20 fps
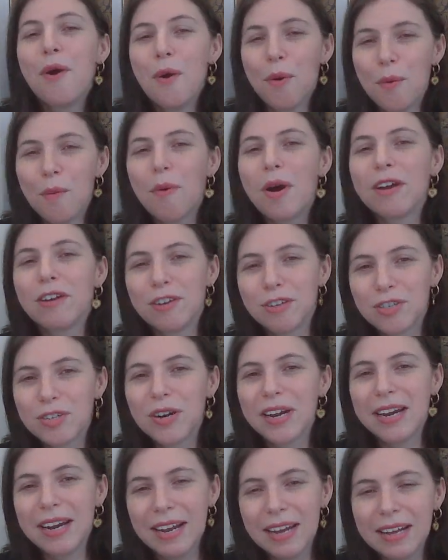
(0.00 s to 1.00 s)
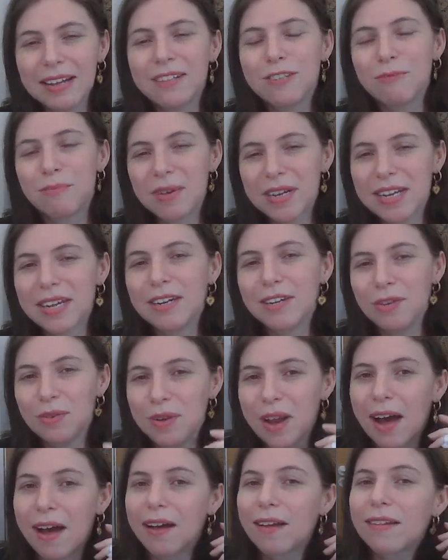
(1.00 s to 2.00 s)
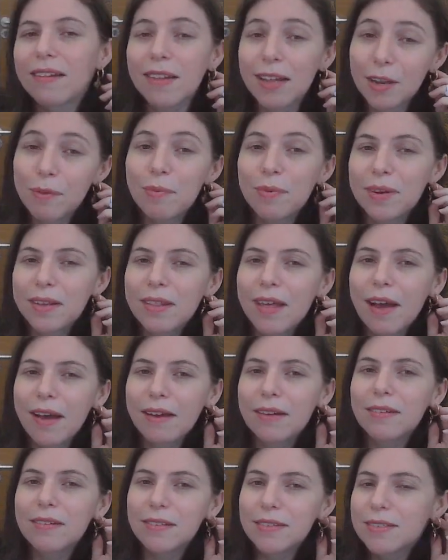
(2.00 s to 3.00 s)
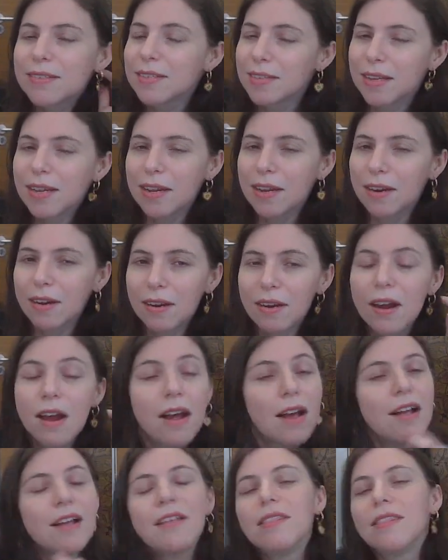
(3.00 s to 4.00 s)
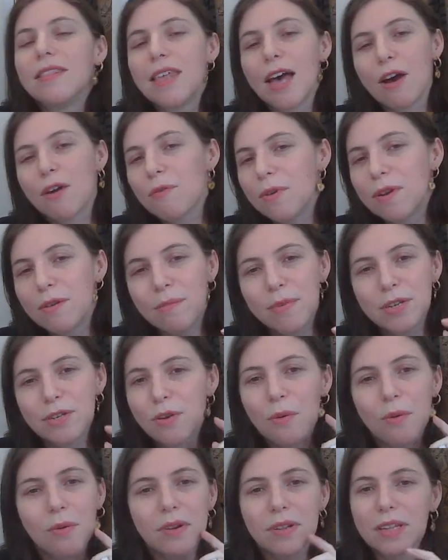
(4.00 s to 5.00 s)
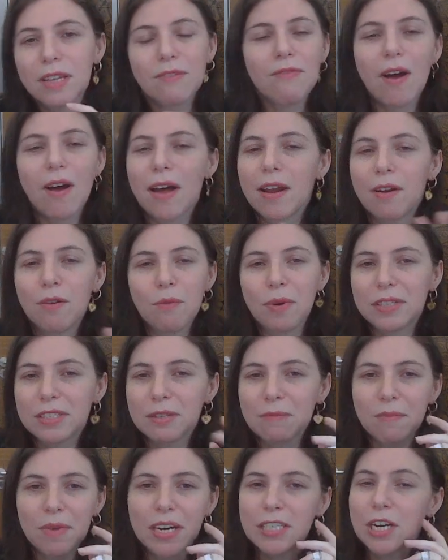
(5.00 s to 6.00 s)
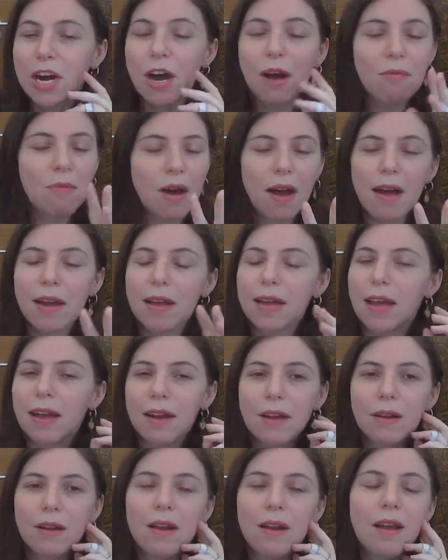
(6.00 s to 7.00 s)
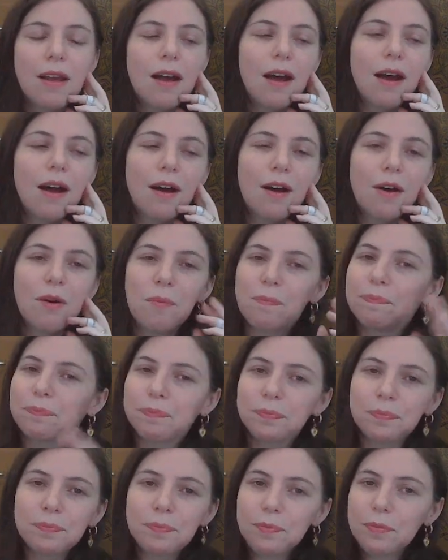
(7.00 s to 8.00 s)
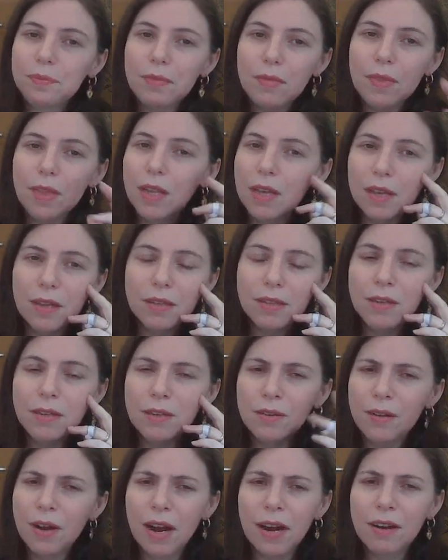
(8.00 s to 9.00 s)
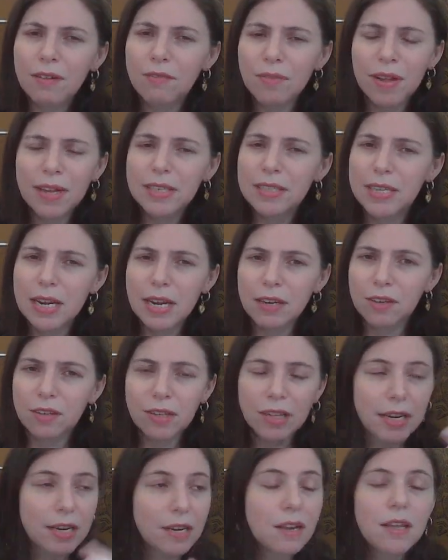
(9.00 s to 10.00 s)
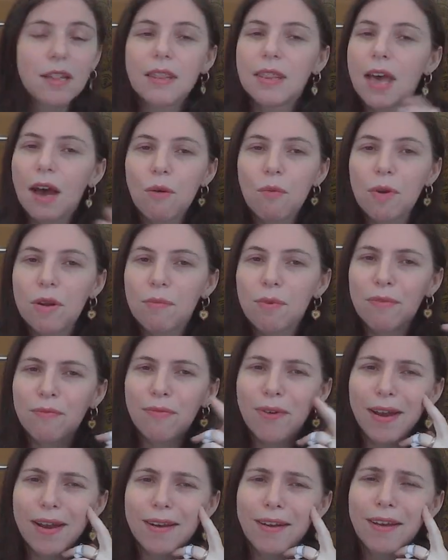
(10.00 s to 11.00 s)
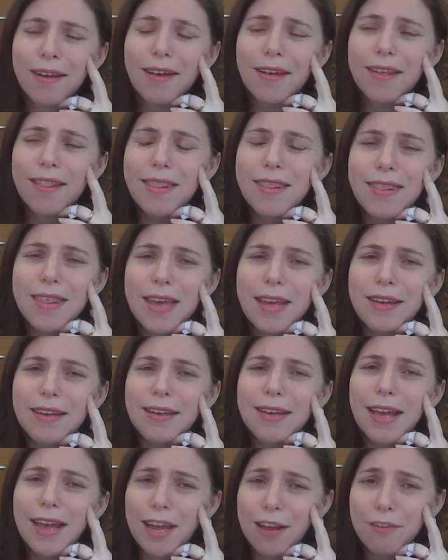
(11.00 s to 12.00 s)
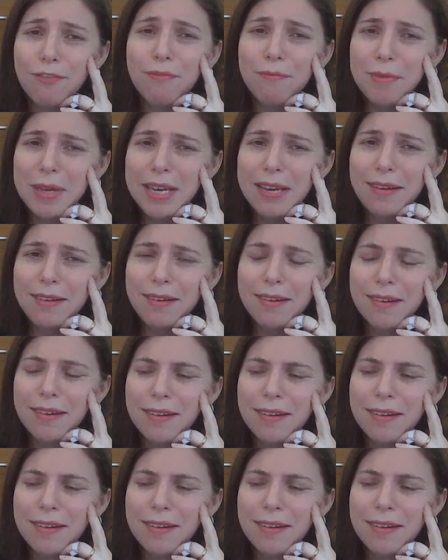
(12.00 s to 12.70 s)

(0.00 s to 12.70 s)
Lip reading: what your training is, but can you not, bring that here? That would have been totally fine. It wasn't my job. I get it. Kind of stay in your lane. That would have been fine. They gave me,